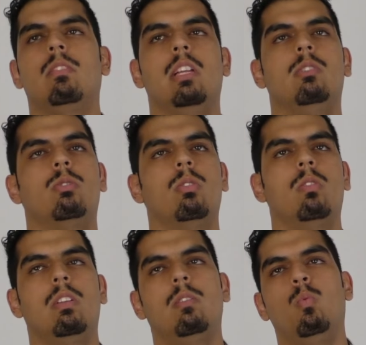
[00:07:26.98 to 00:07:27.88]
And
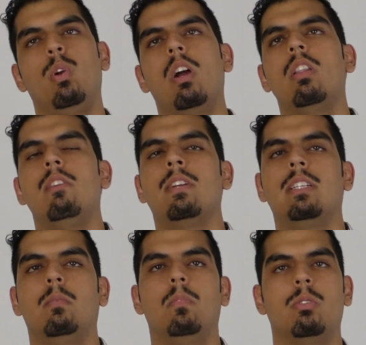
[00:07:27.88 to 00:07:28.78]
so we are living
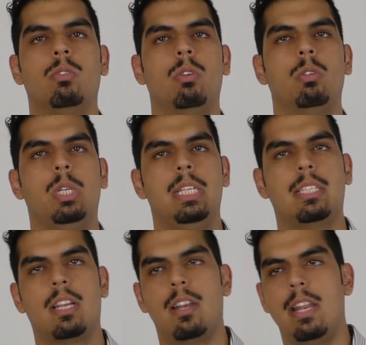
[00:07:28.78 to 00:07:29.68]
in the most socially
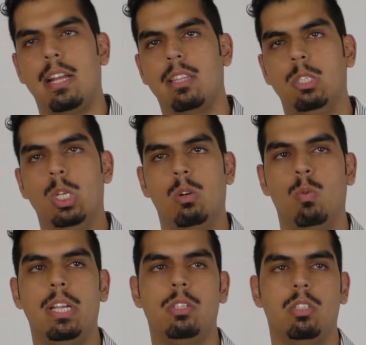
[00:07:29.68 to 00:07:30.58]
disconnected
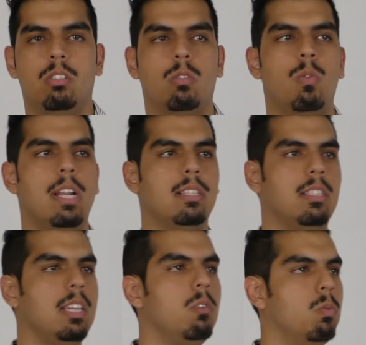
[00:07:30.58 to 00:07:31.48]
generation. So when I
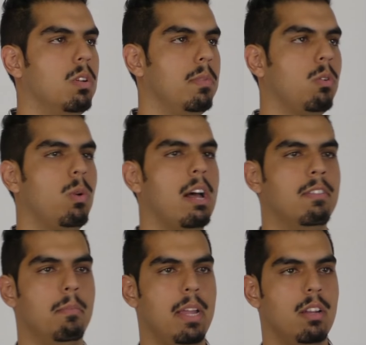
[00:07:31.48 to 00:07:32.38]
see women who have
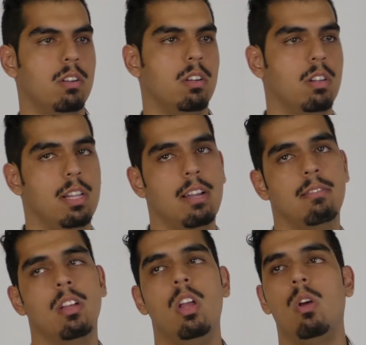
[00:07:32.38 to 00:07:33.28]
a man in her
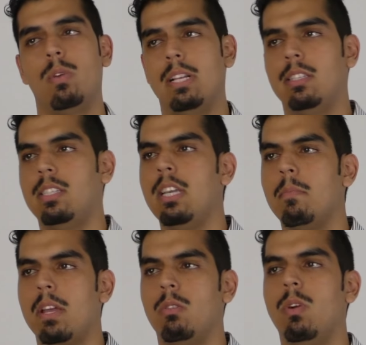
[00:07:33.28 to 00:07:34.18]
life, when I see a
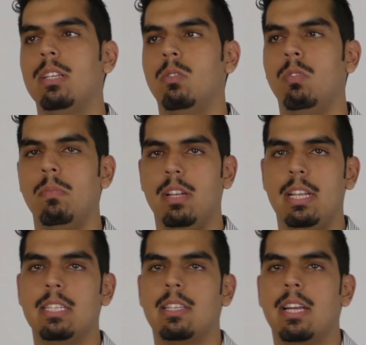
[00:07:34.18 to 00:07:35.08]
man who has a woman in
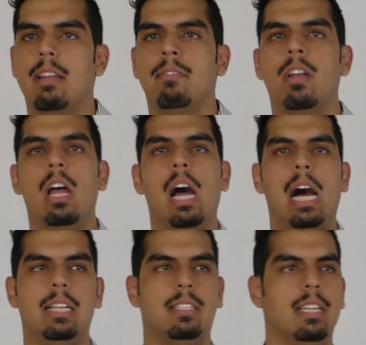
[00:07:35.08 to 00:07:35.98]
his life,
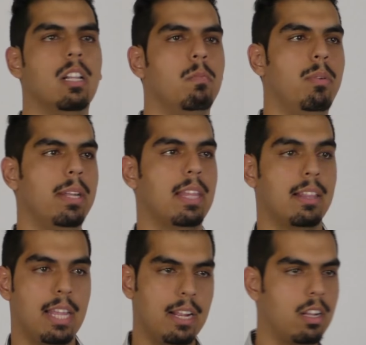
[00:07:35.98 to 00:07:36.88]
I celebrate
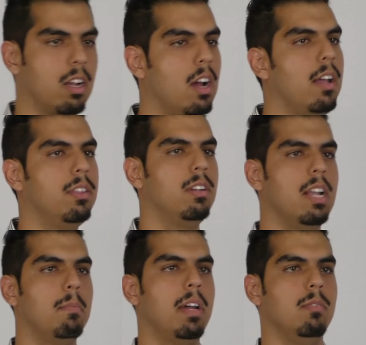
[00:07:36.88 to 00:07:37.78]
that. Thank God they're
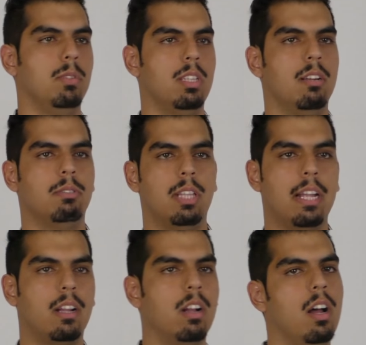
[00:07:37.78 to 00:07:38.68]
not by themselves.
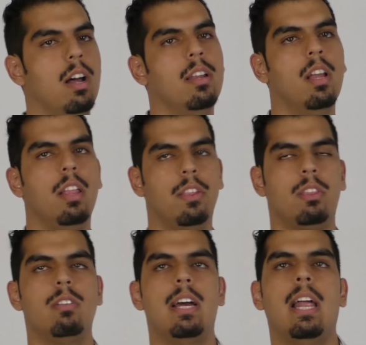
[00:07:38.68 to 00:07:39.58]
Thank God that
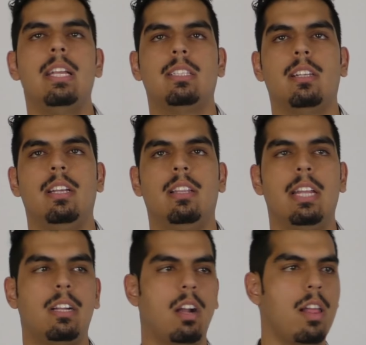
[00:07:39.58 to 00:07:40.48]
they're not isolated.
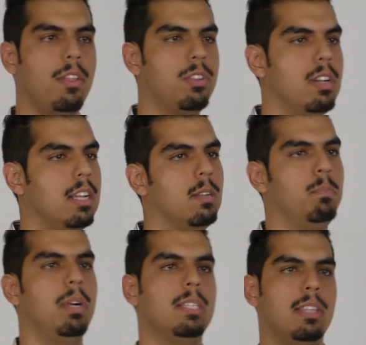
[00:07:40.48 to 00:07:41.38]
Thank God that they're not
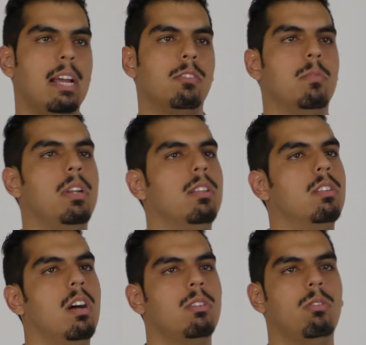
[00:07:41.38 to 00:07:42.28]
depressed, that they have somebody to
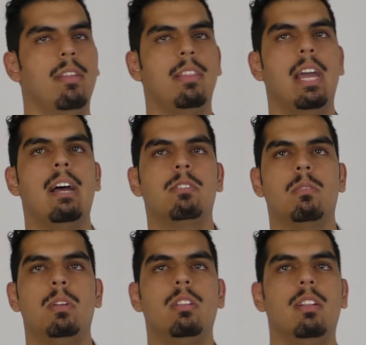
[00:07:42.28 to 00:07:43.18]
talk to, that they have
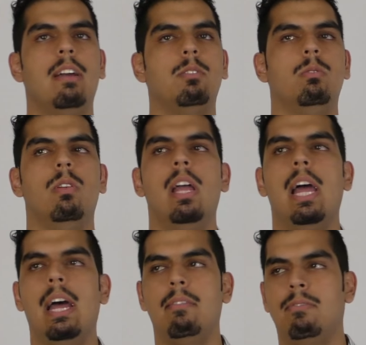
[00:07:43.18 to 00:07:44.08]
somebody in their life to
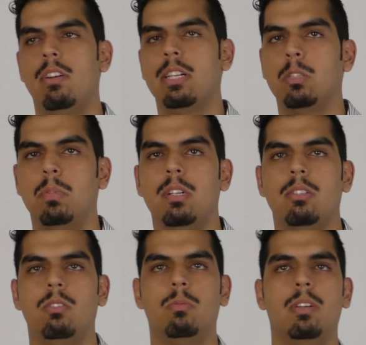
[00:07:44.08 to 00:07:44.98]
have fun
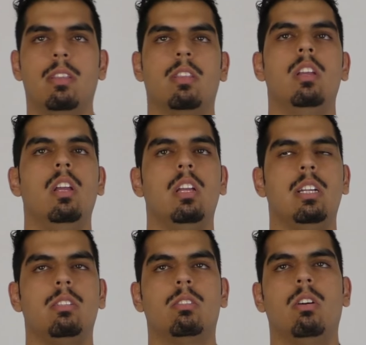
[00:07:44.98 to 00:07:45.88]
experiences with.
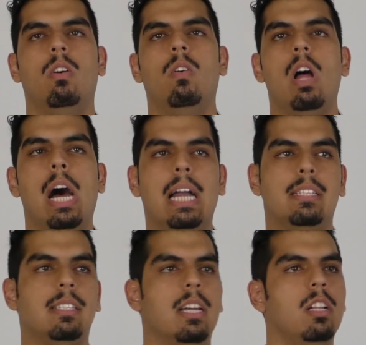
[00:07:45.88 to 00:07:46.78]
And so I
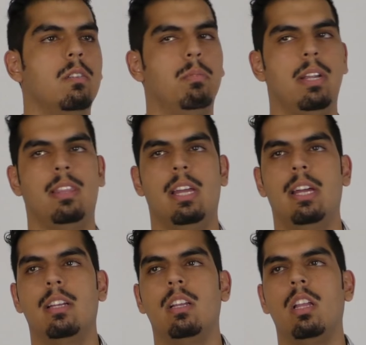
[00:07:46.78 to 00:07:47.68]
celebrate
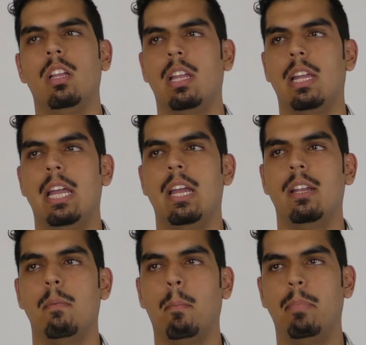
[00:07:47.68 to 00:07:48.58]
that.
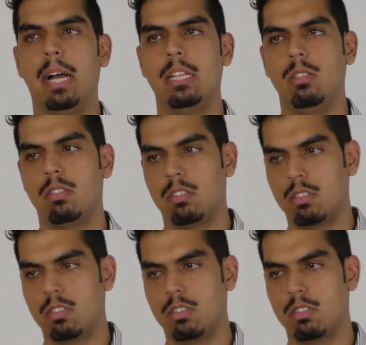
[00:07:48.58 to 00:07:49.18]
And by